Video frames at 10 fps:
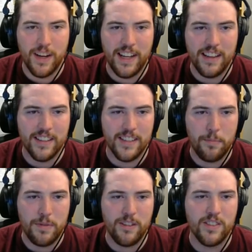and hit this
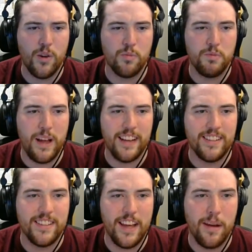up. There's no light,
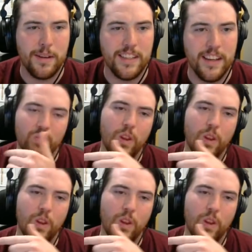damn it.